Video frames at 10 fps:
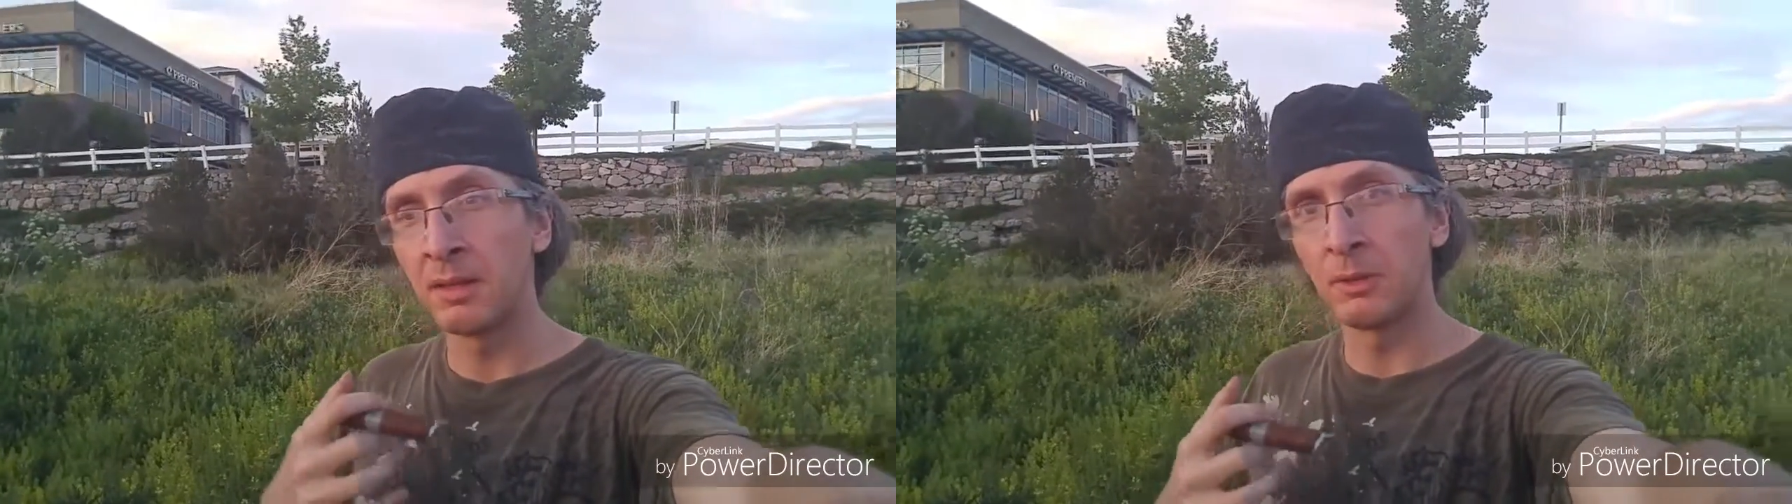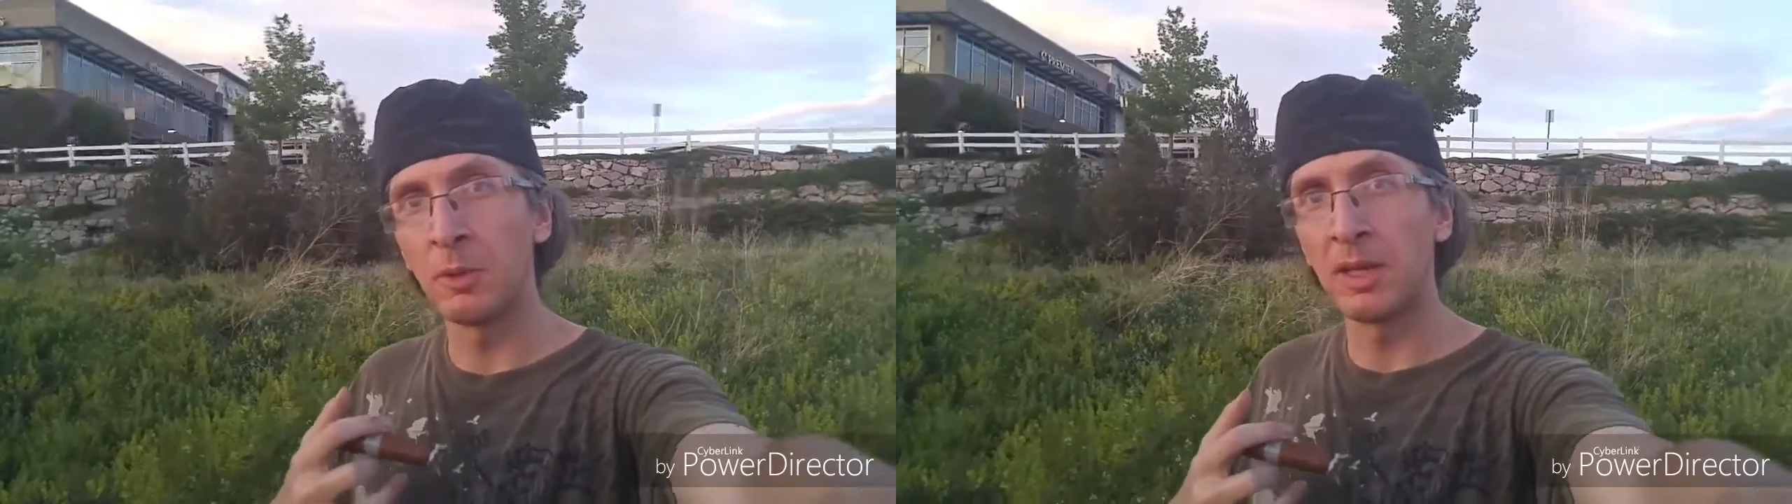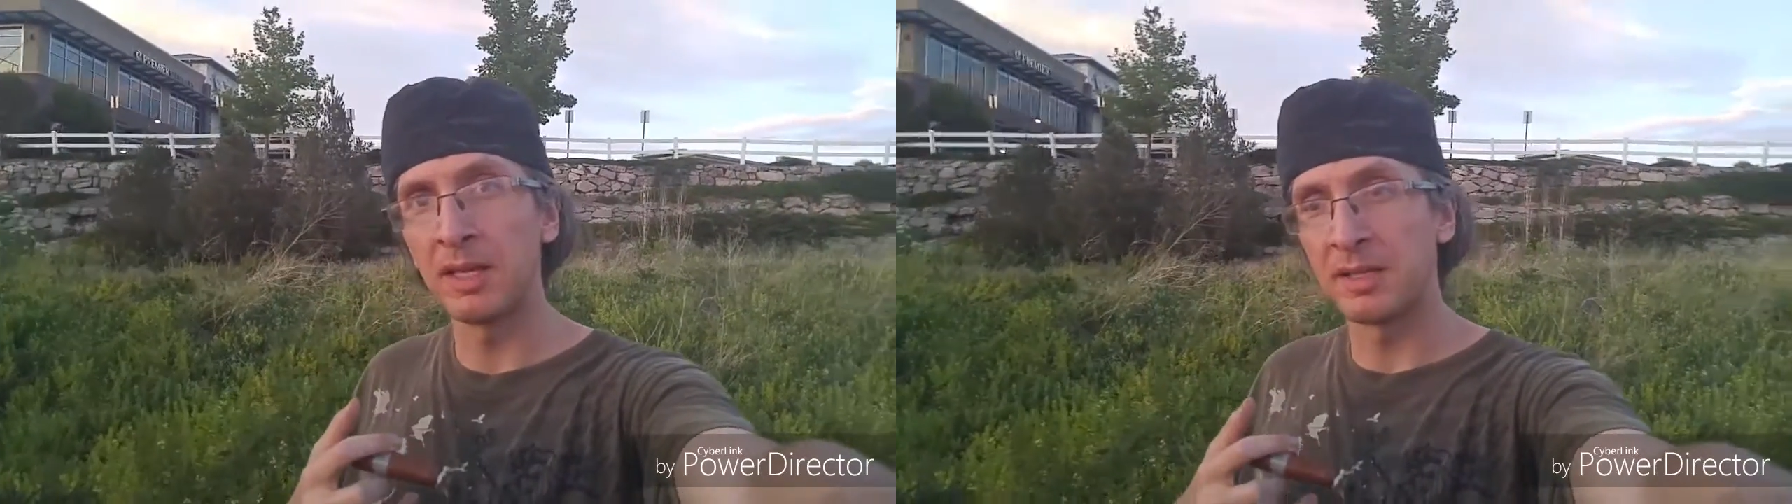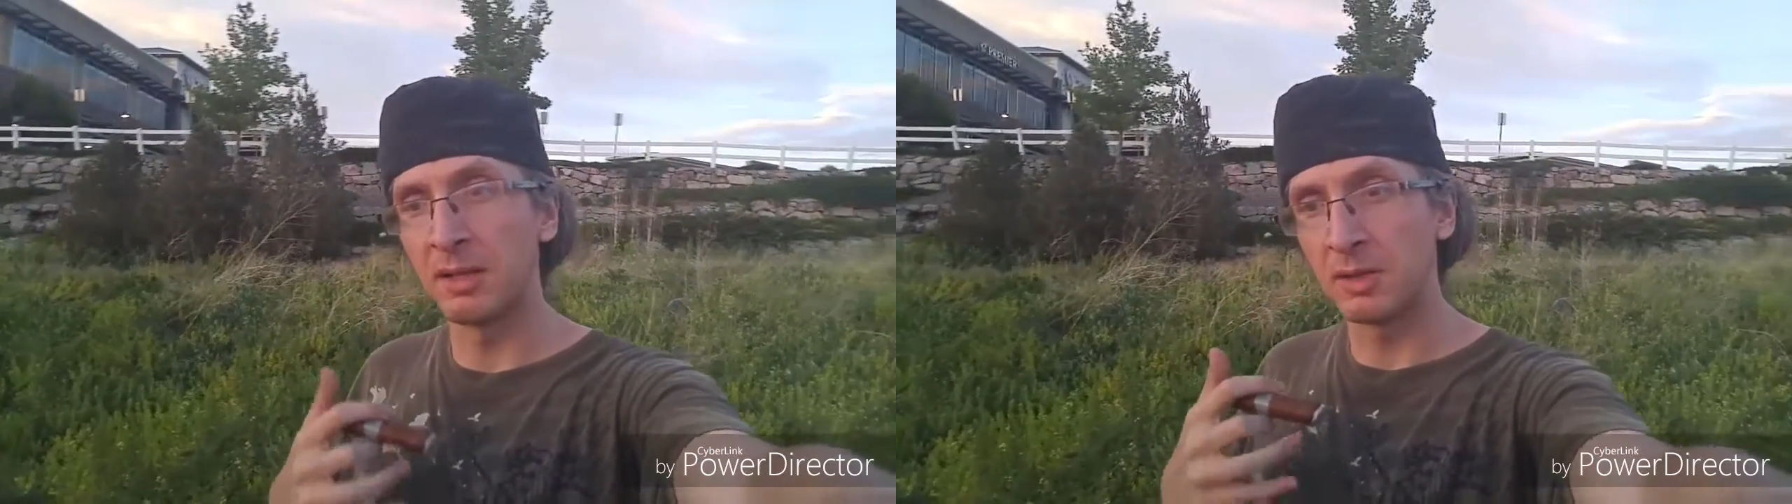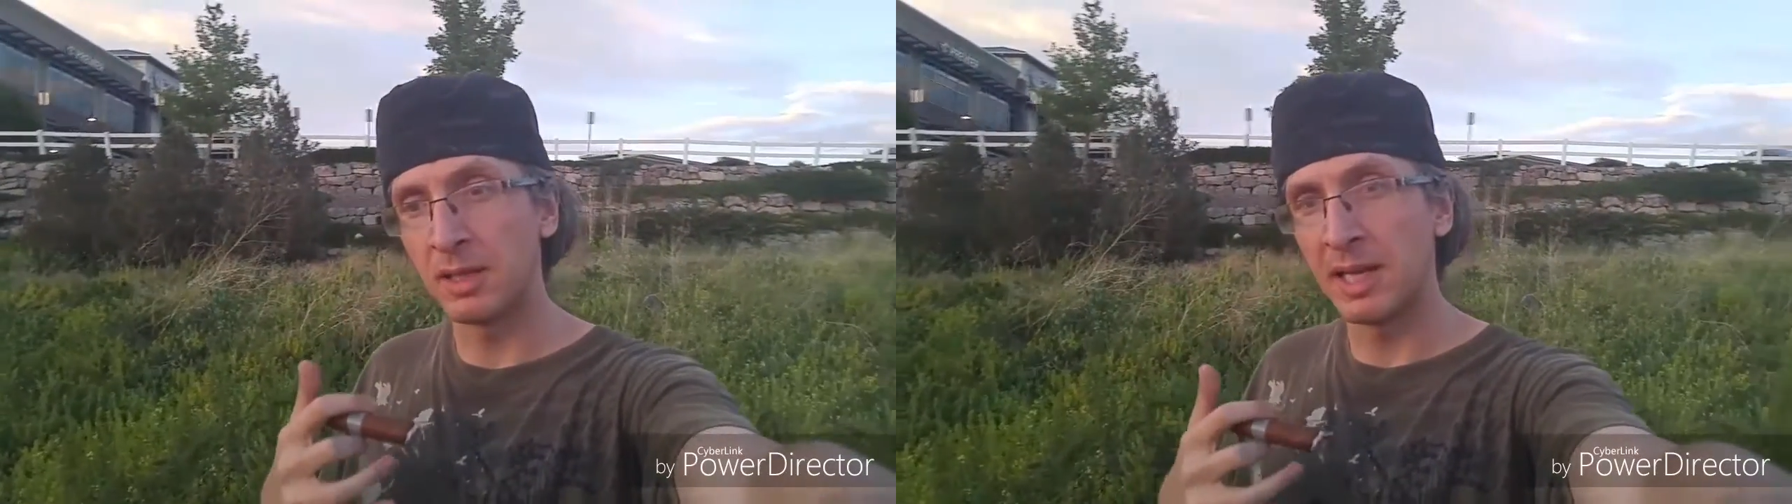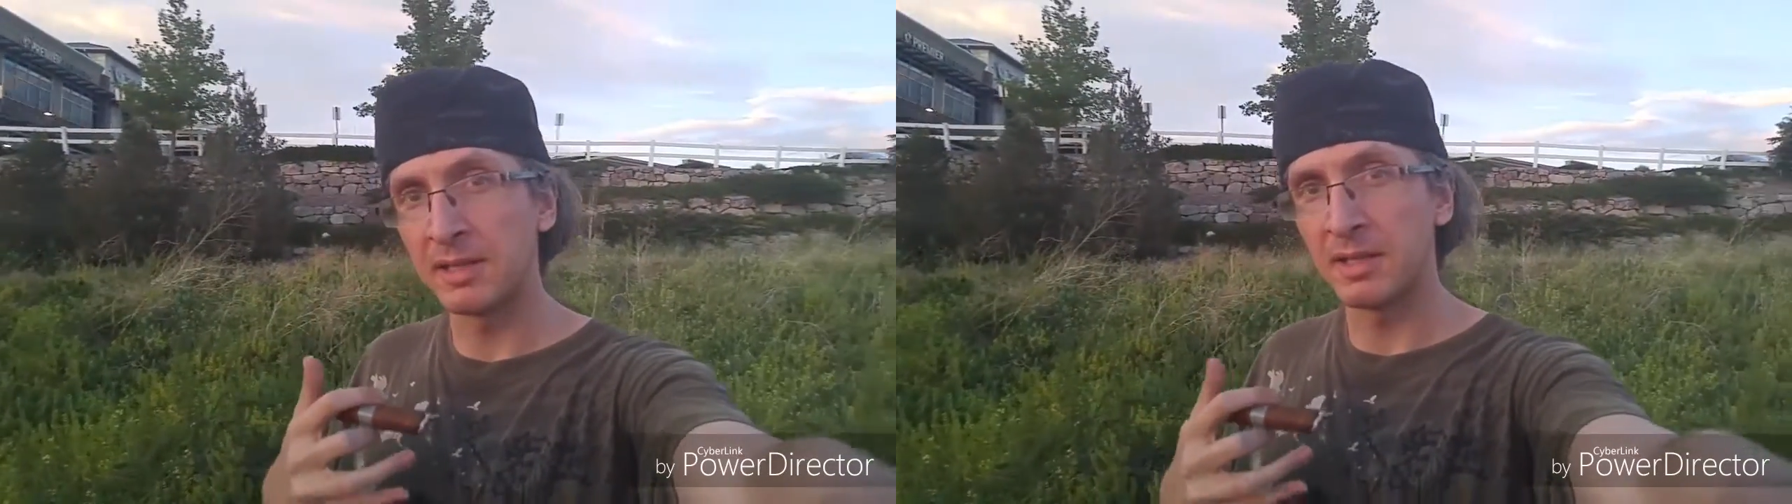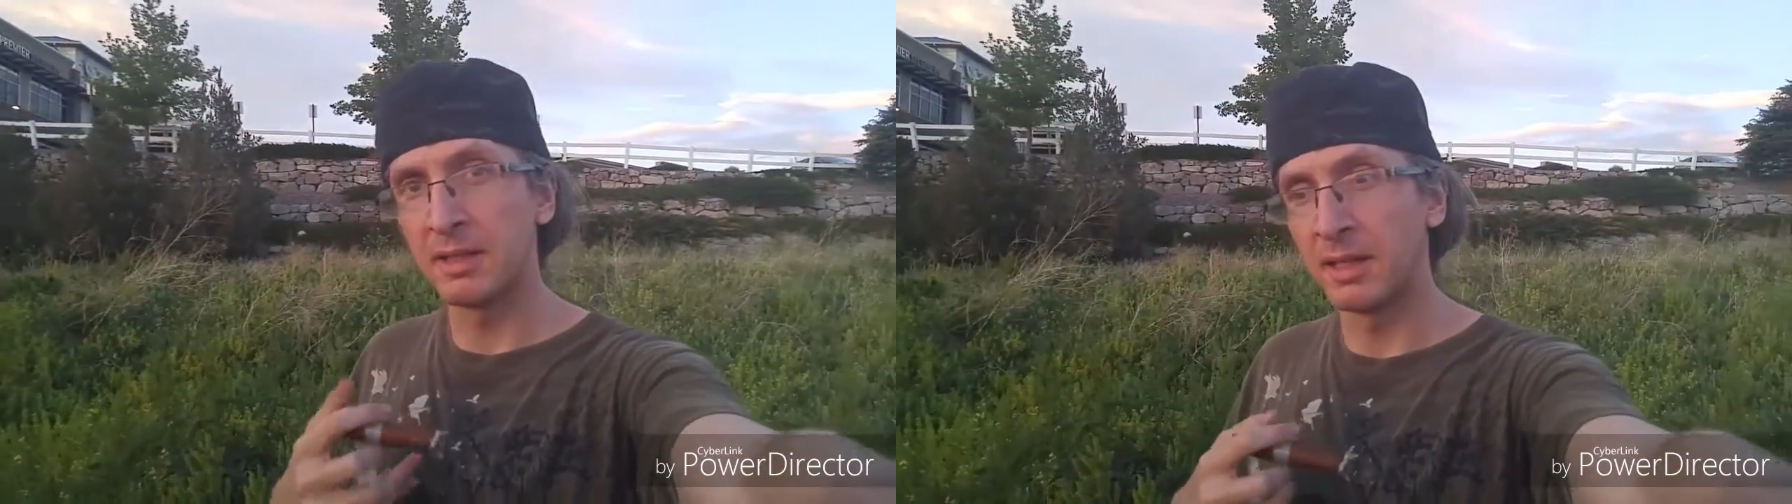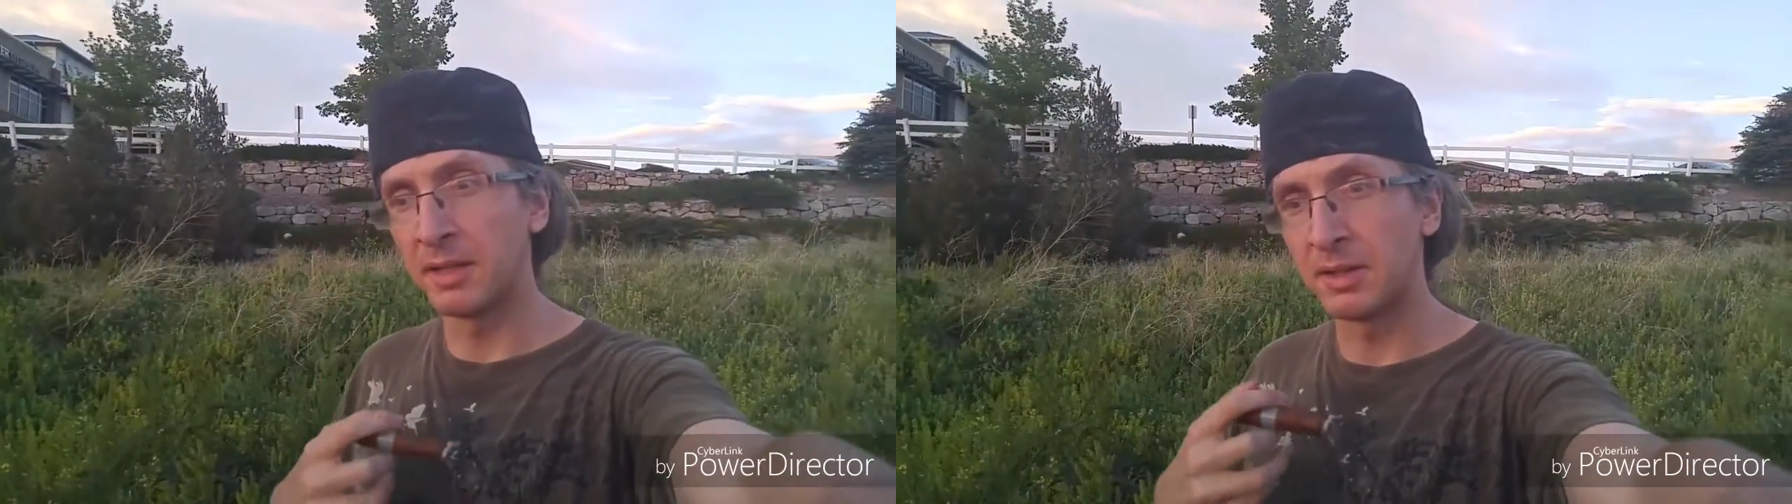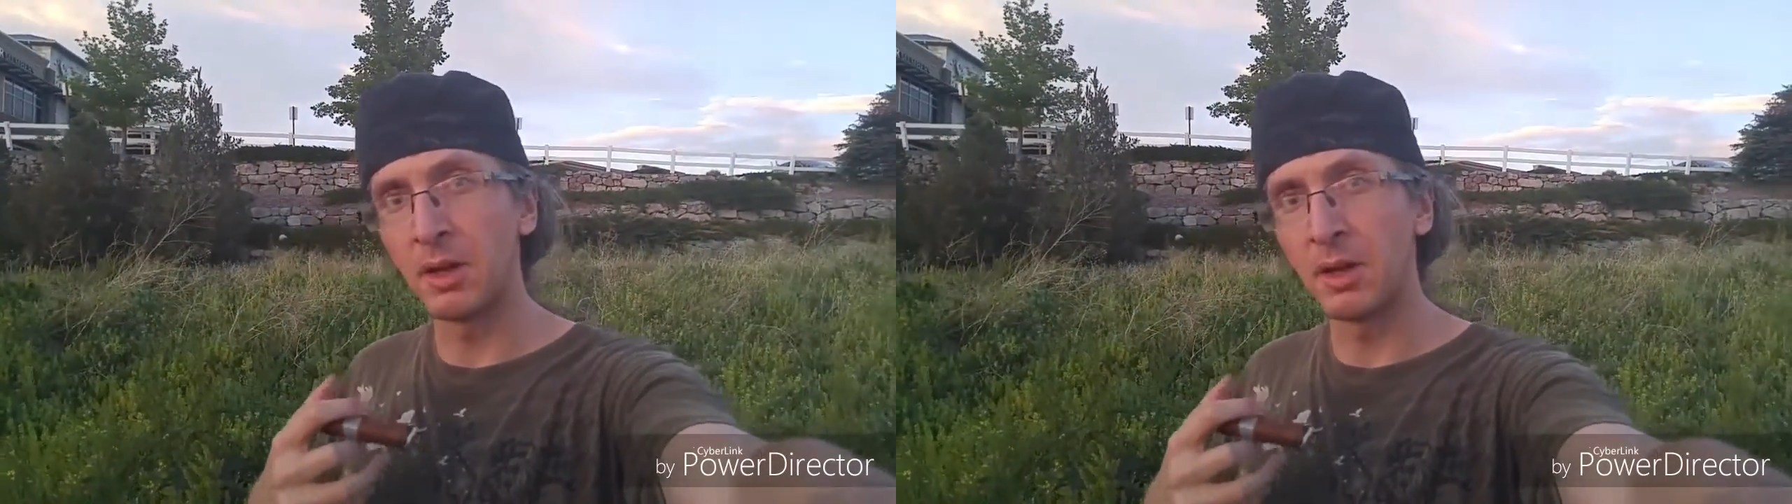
The aroma has those classic uh,